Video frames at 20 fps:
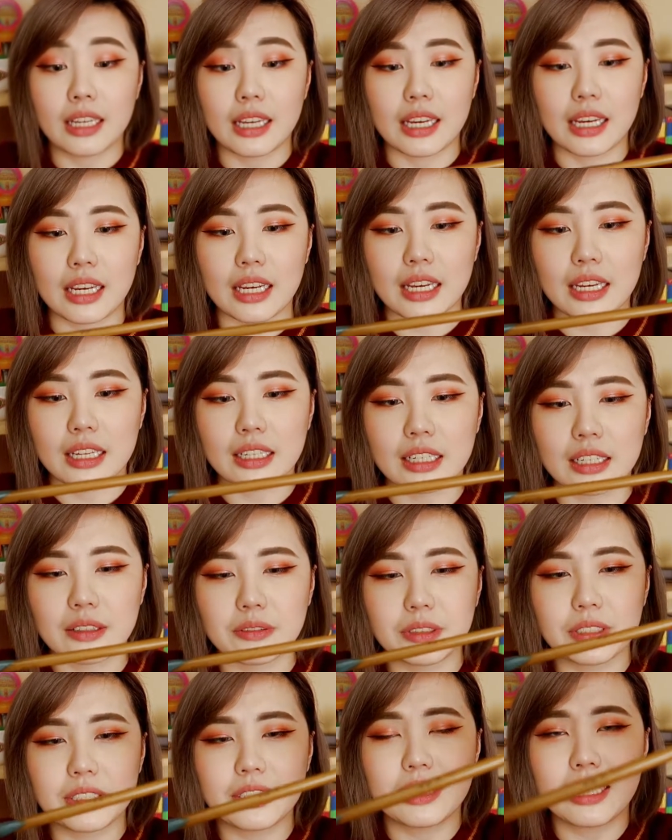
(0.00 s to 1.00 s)
And I
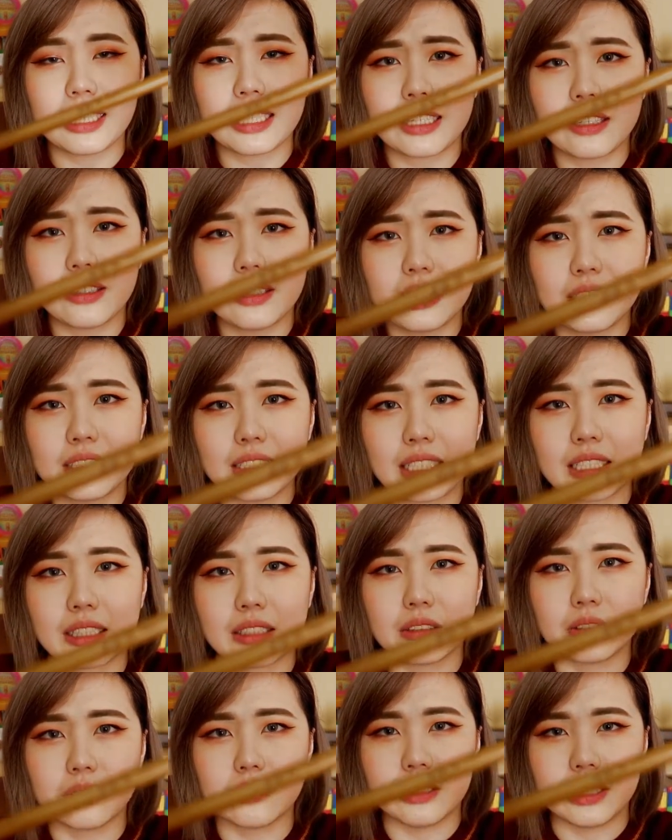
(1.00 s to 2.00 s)
really like how there's like
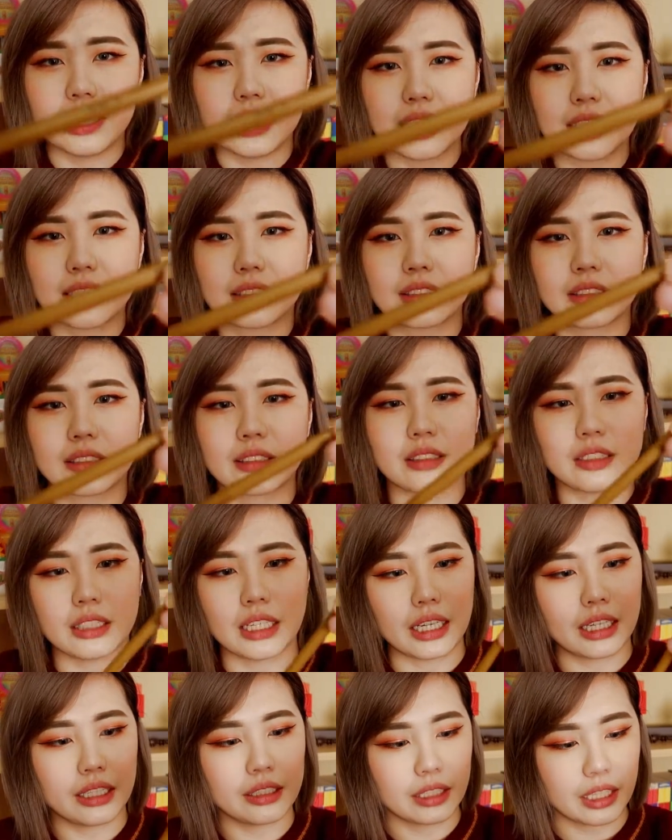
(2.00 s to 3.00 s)
little nicks
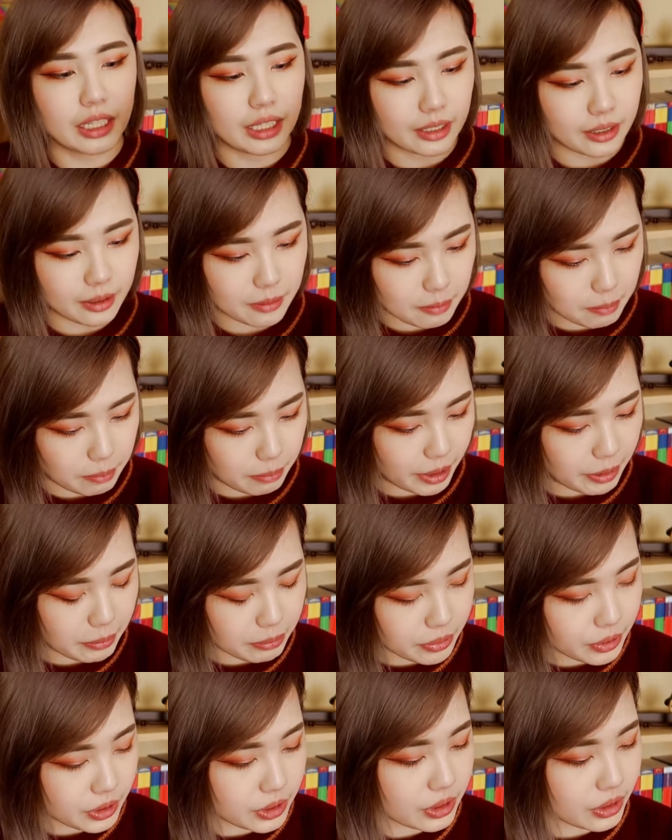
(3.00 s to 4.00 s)
and like
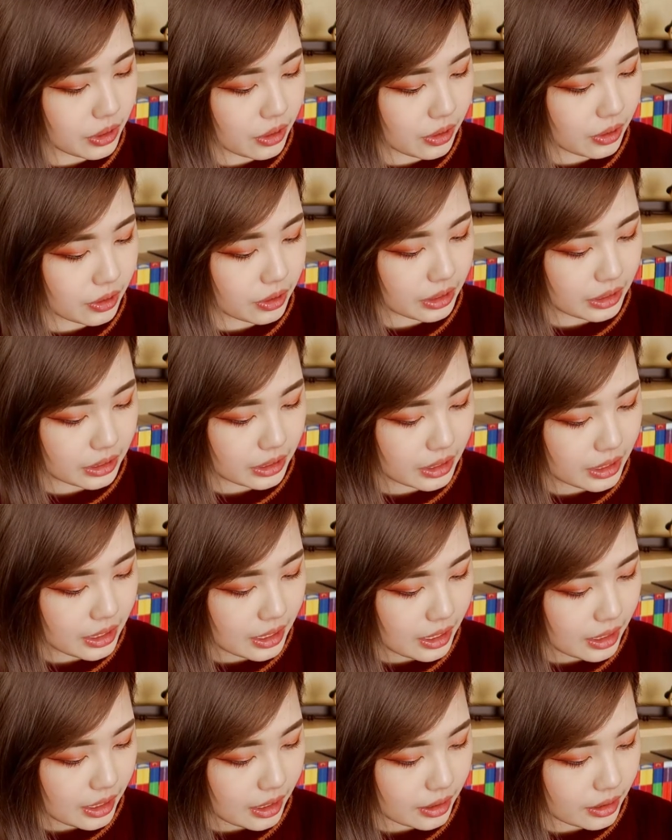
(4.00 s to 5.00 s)
bumps on
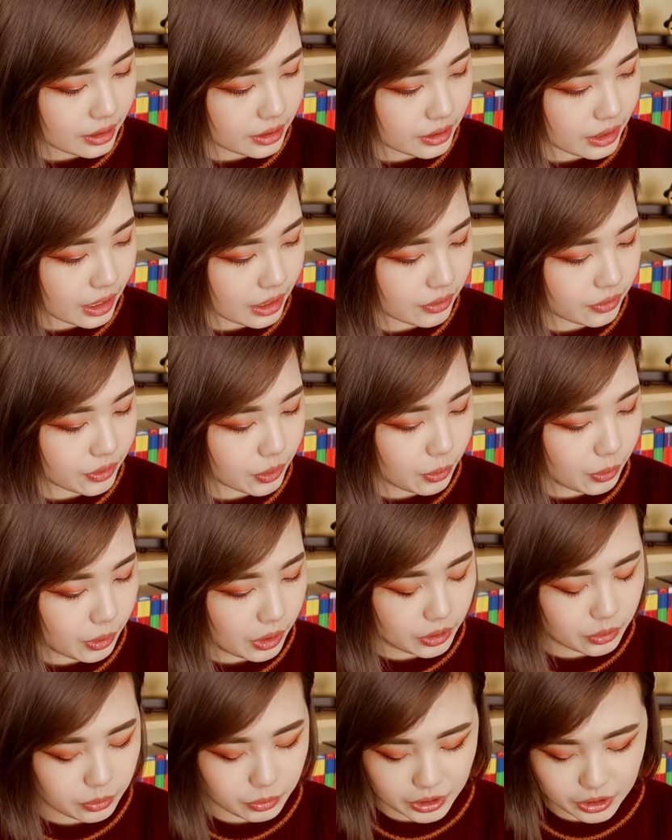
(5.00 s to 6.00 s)
the side of the
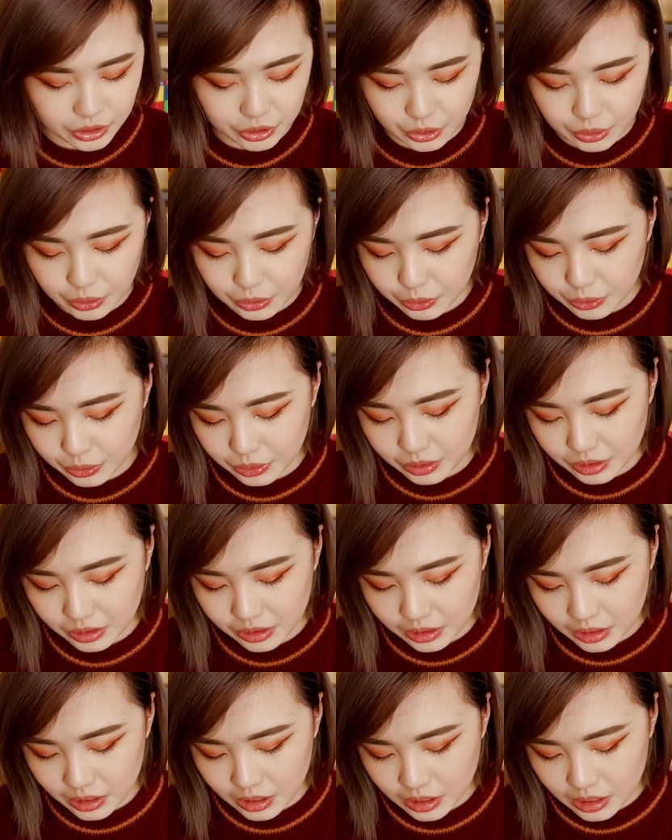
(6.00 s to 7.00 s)
wand which shows
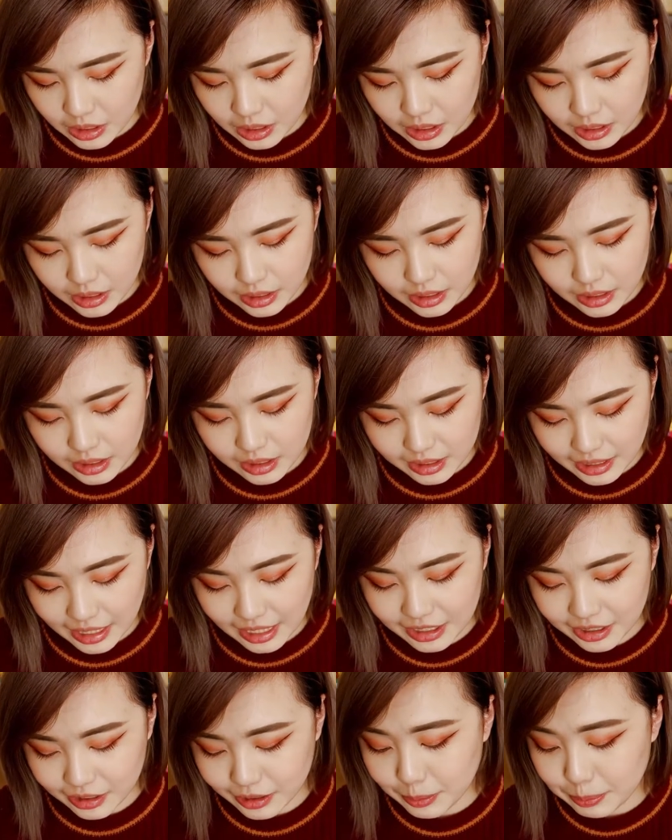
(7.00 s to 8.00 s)
that it's
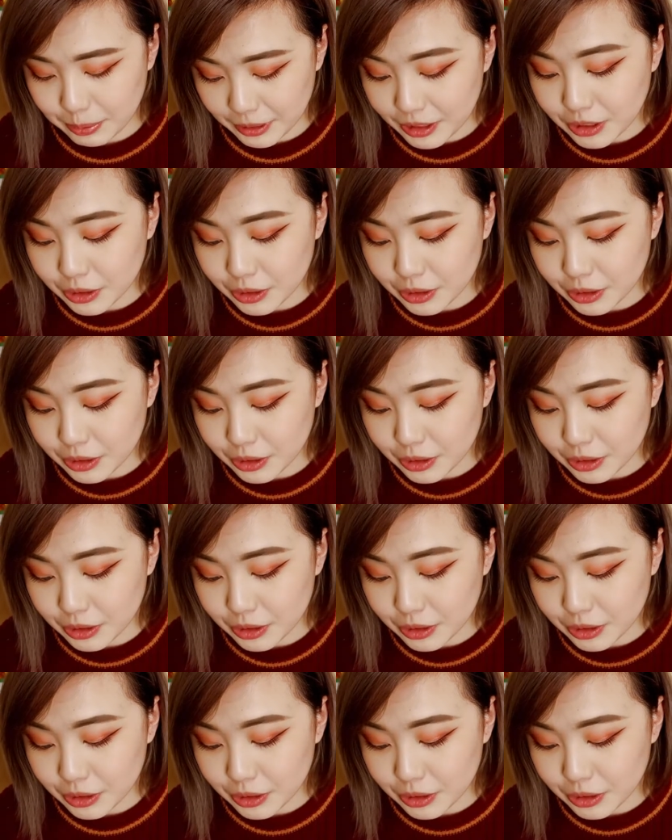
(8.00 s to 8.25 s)
actually been